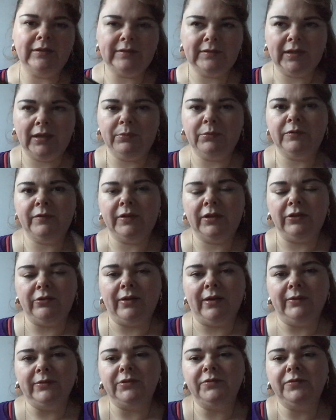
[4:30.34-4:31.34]
stable, very
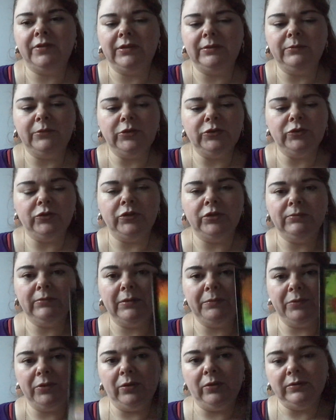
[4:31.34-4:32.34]
grounded, very mature. You
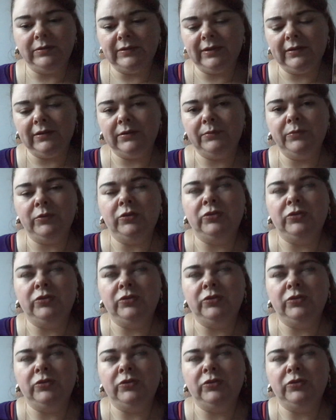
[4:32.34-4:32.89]
might be older than them,